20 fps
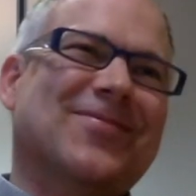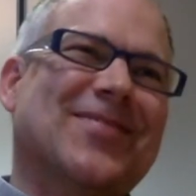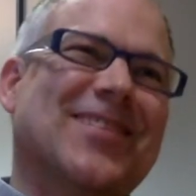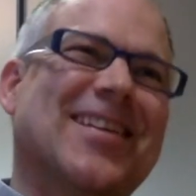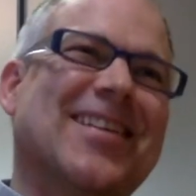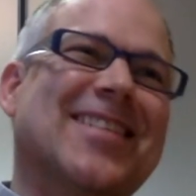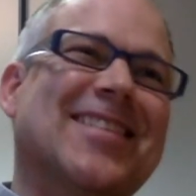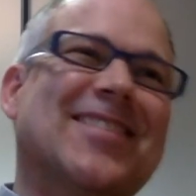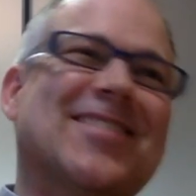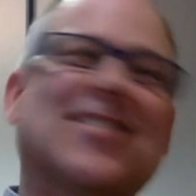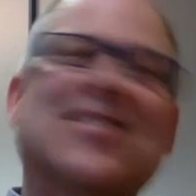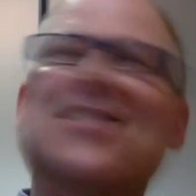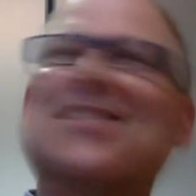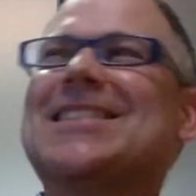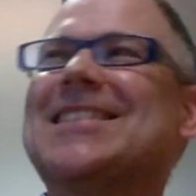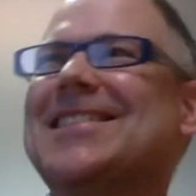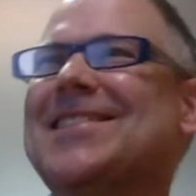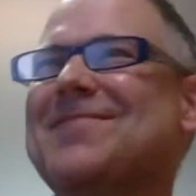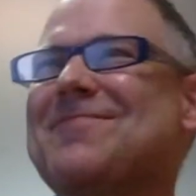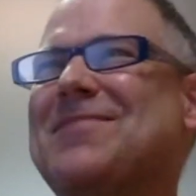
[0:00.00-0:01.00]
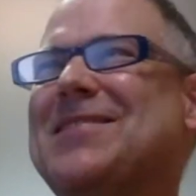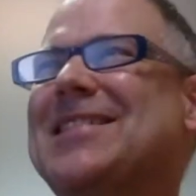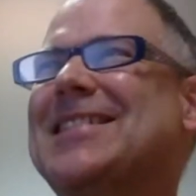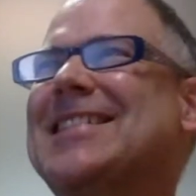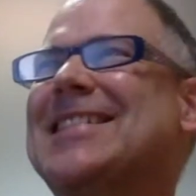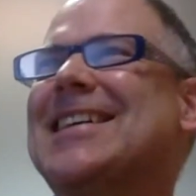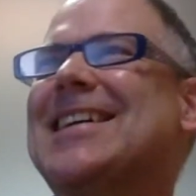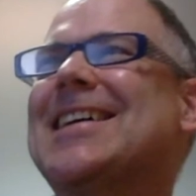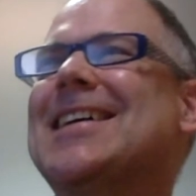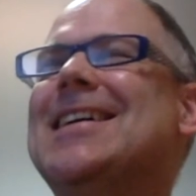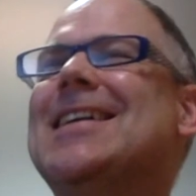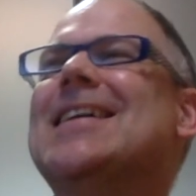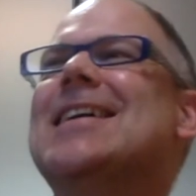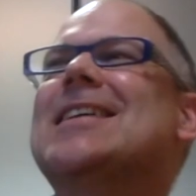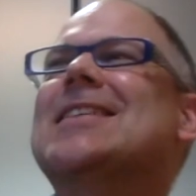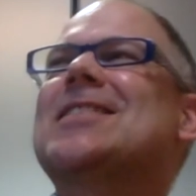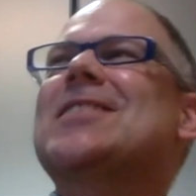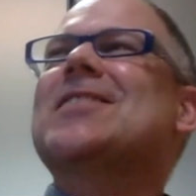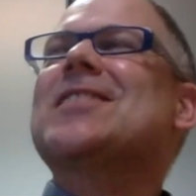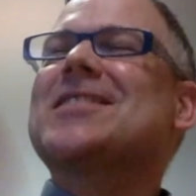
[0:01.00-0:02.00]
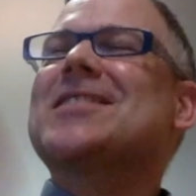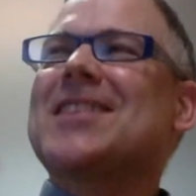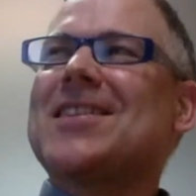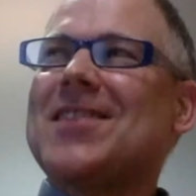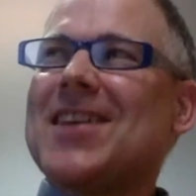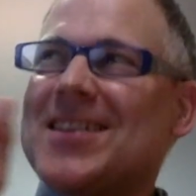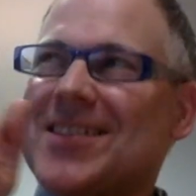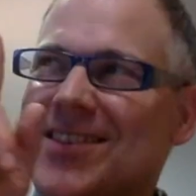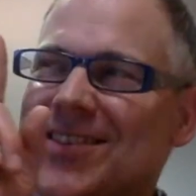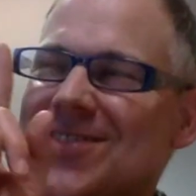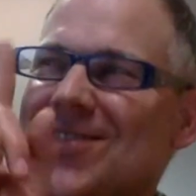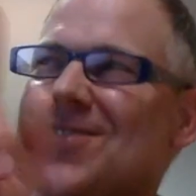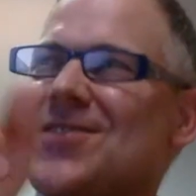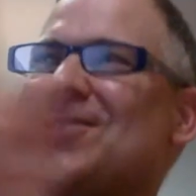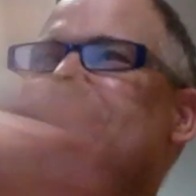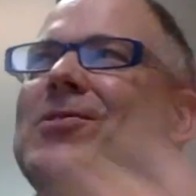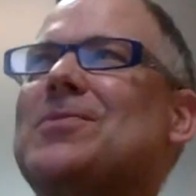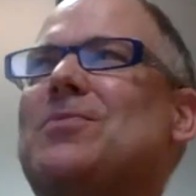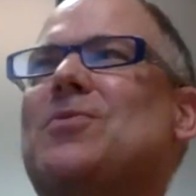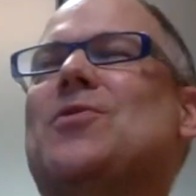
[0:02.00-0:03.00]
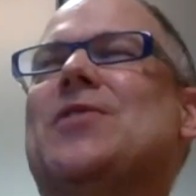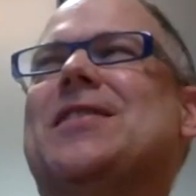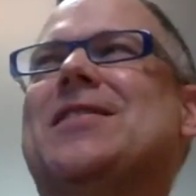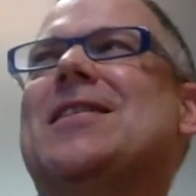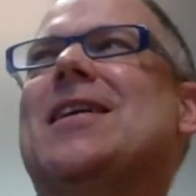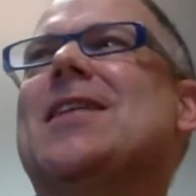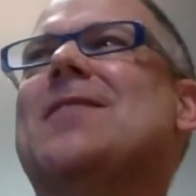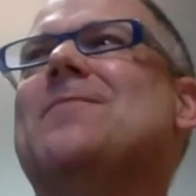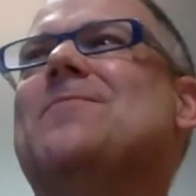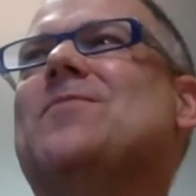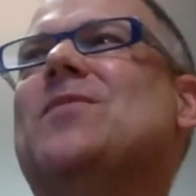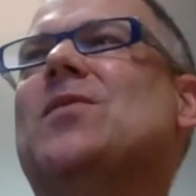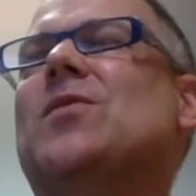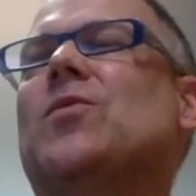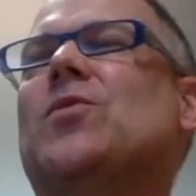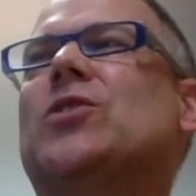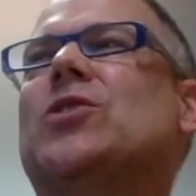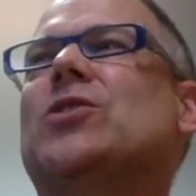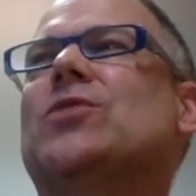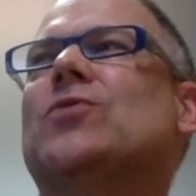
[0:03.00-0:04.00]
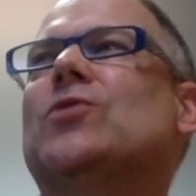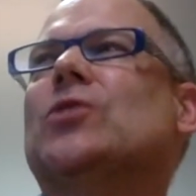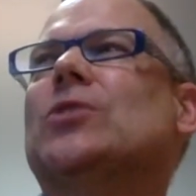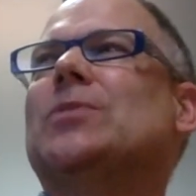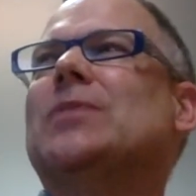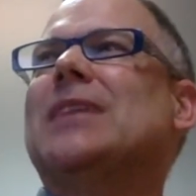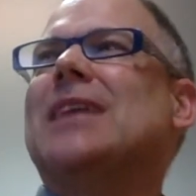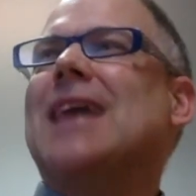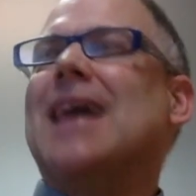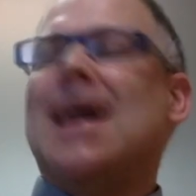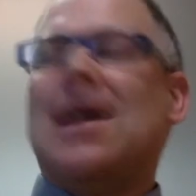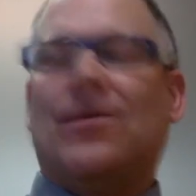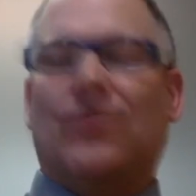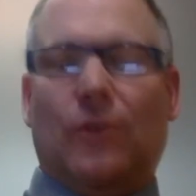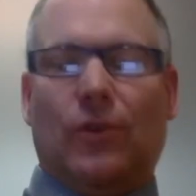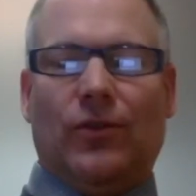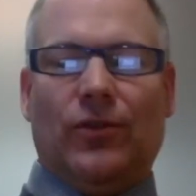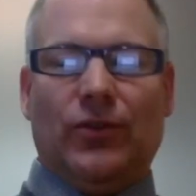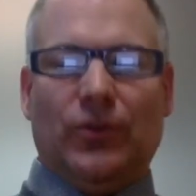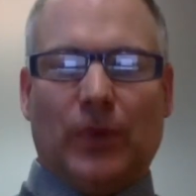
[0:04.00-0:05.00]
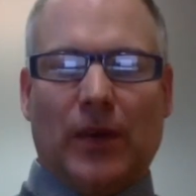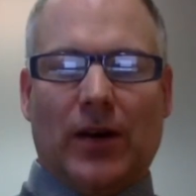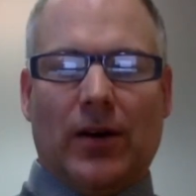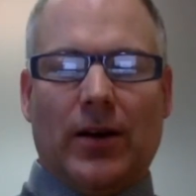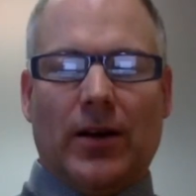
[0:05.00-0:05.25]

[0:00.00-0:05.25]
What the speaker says: Well, you could, but so that's another good point, which you've got to be careful of as well.